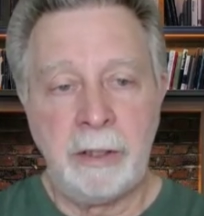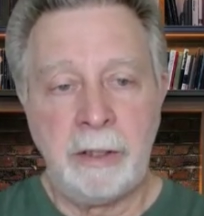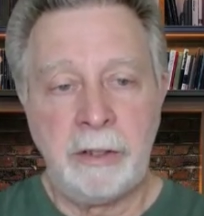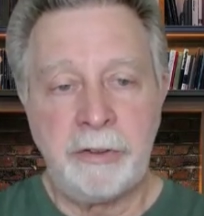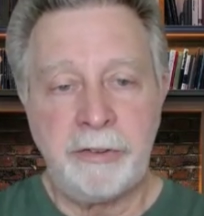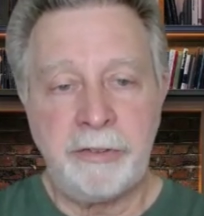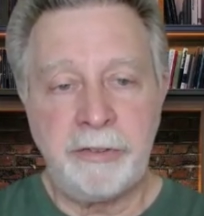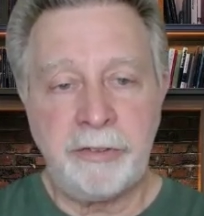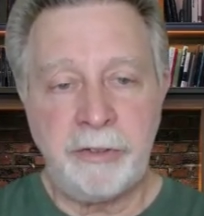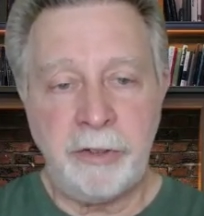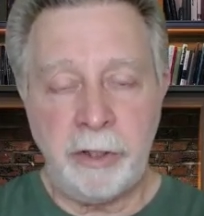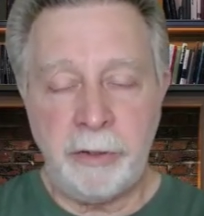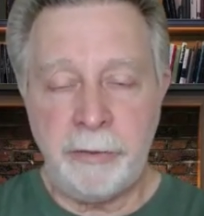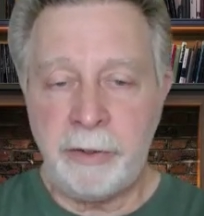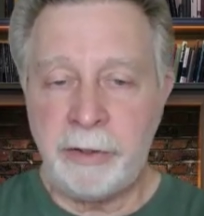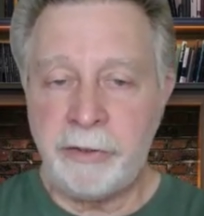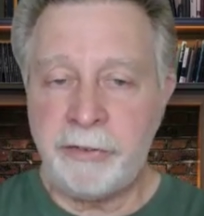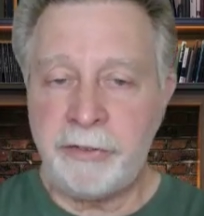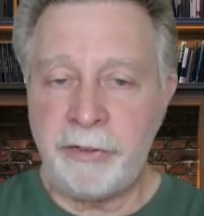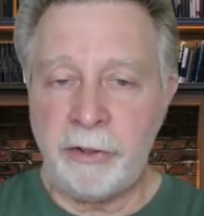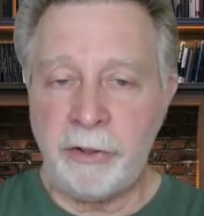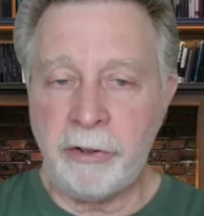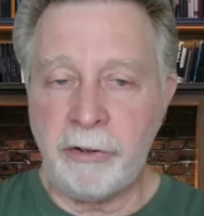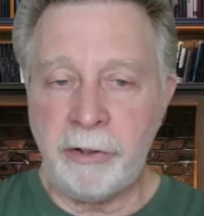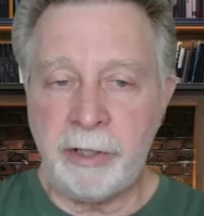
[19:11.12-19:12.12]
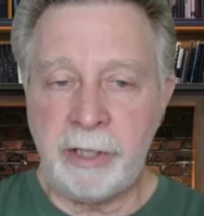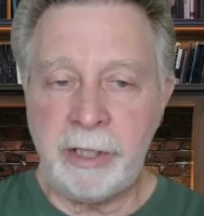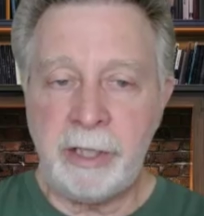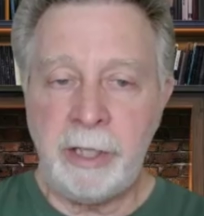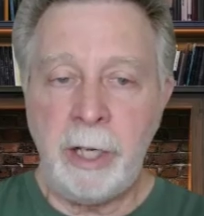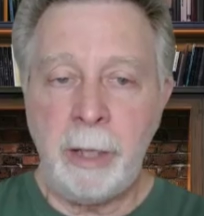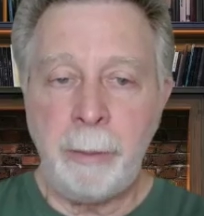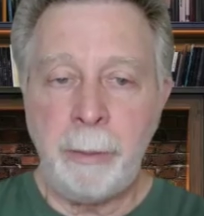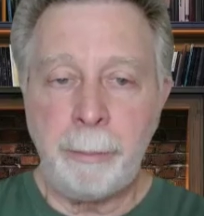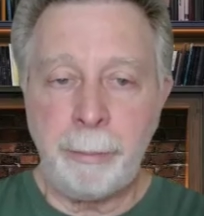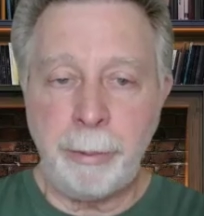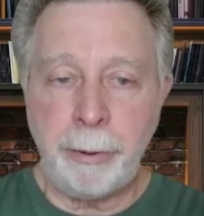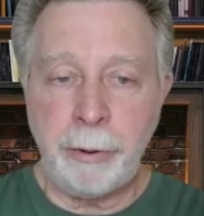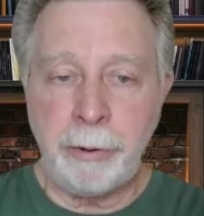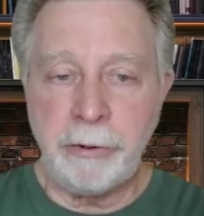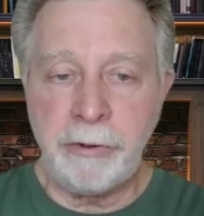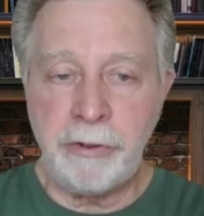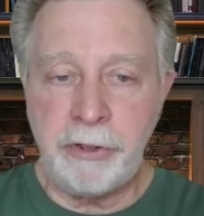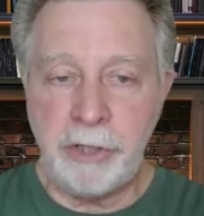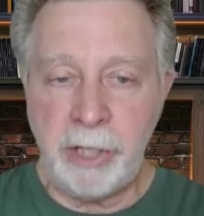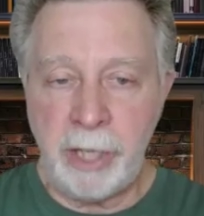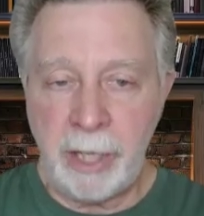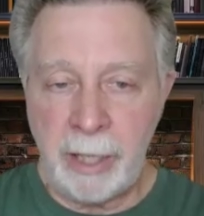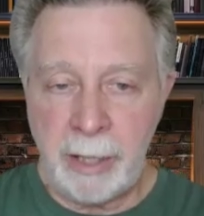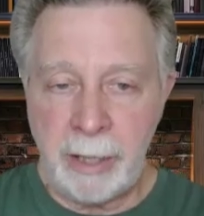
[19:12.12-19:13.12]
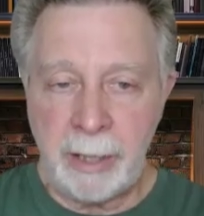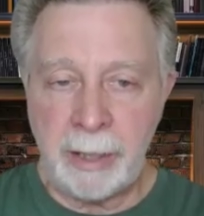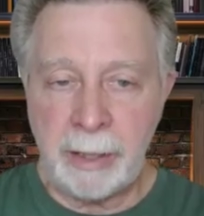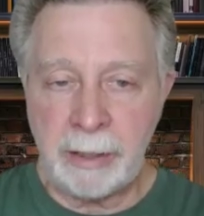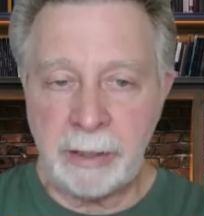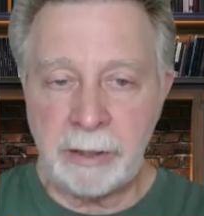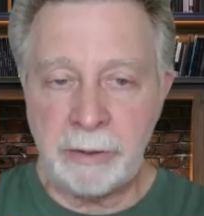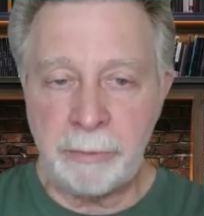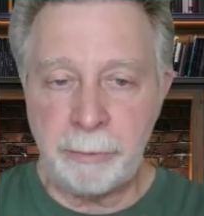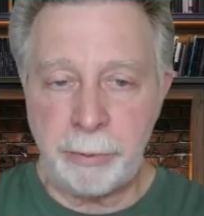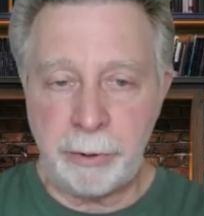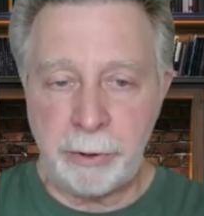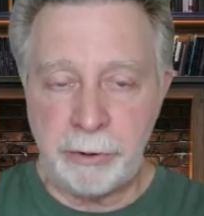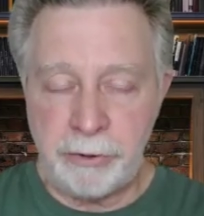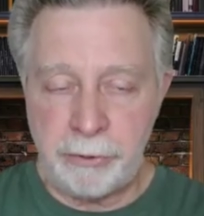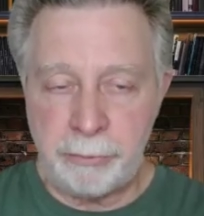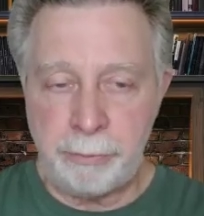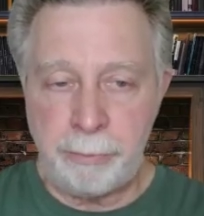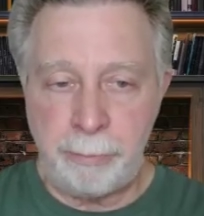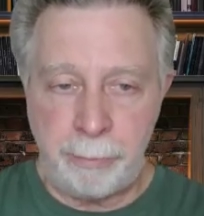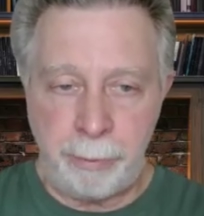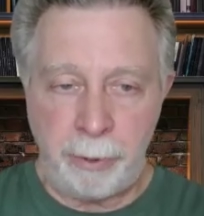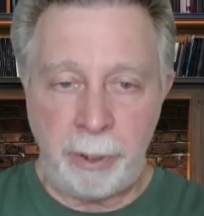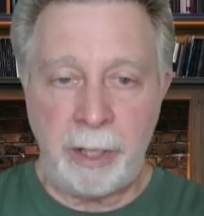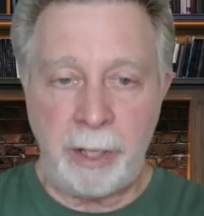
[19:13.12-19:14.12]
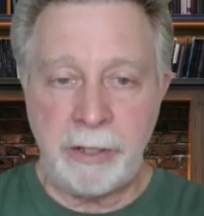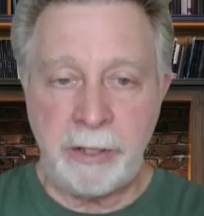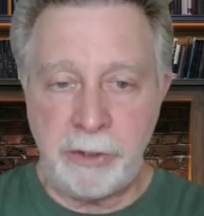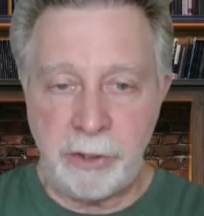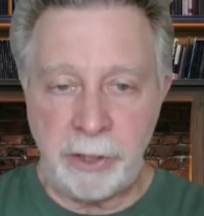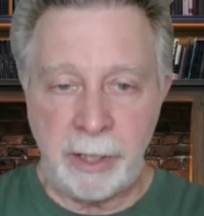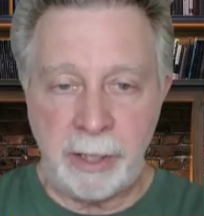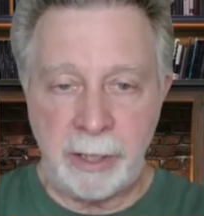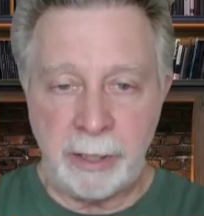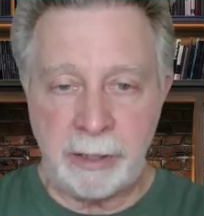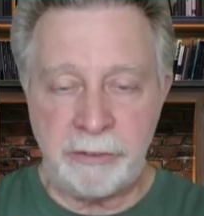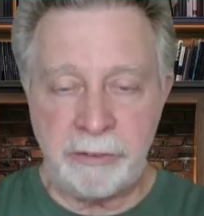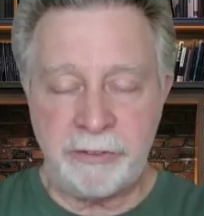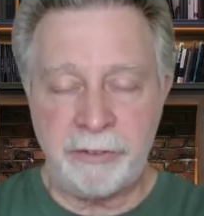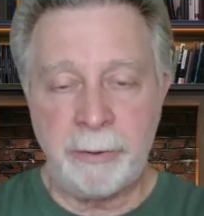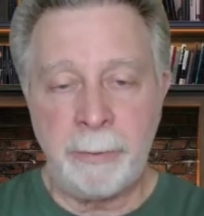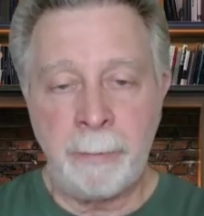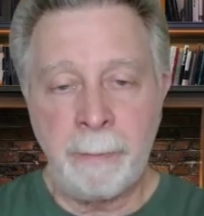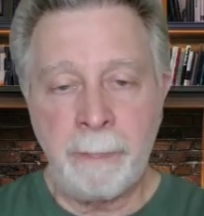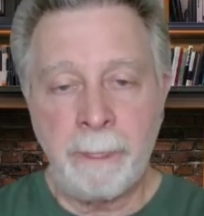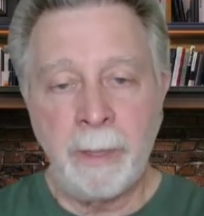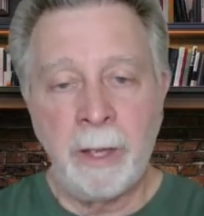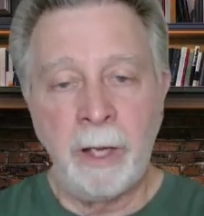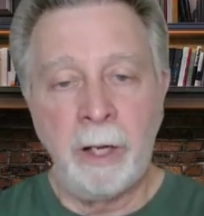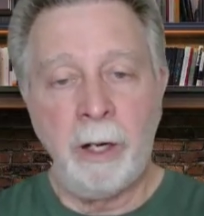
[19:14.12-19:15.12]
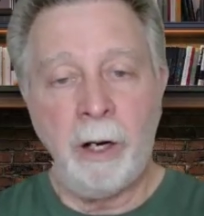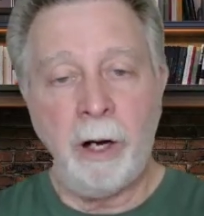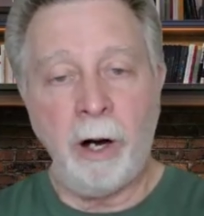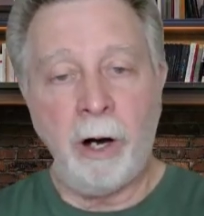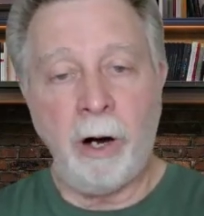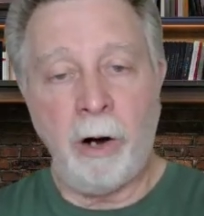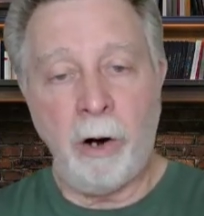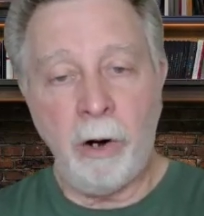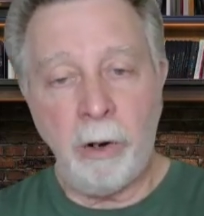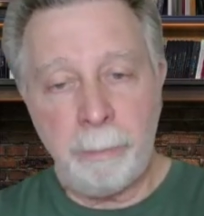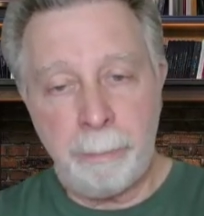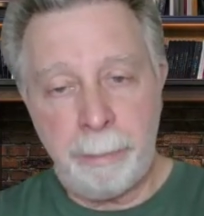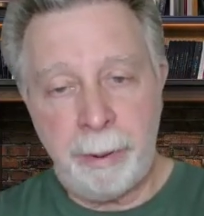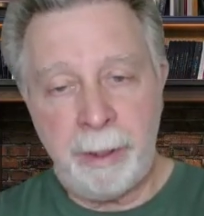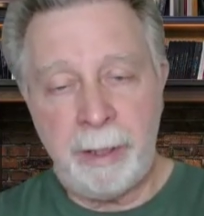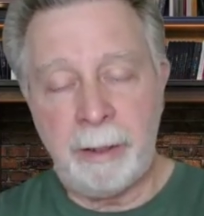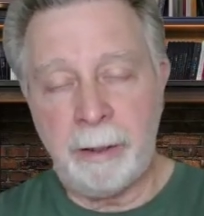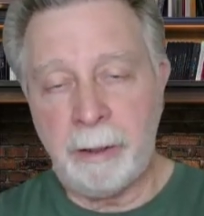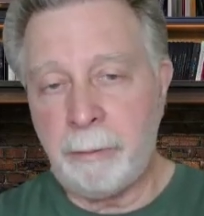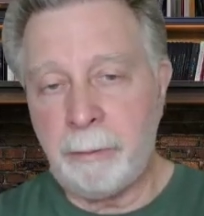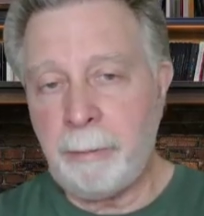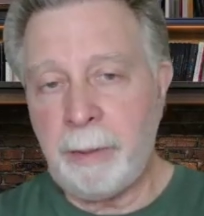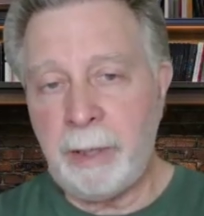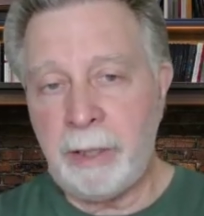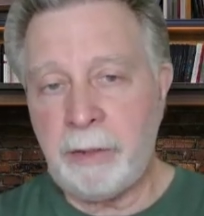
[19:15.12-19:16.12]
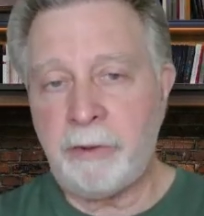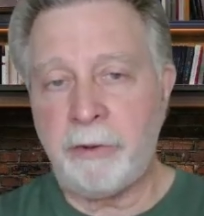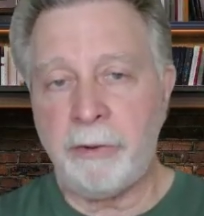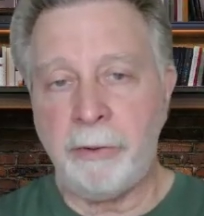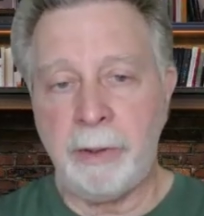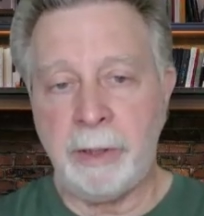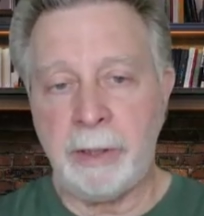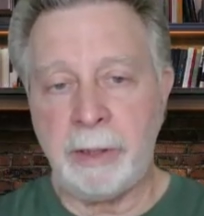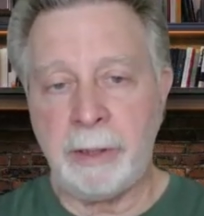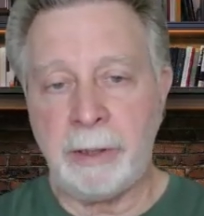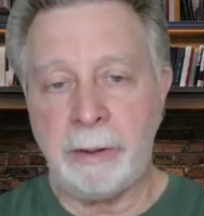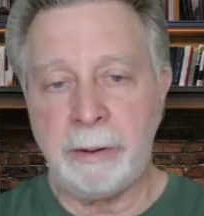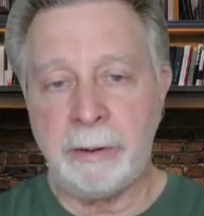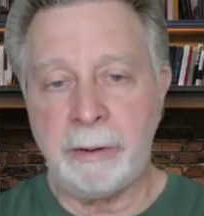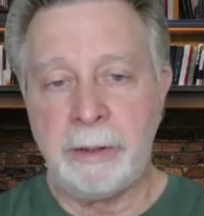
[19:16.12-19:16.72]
Service learning projects or peer mentoring.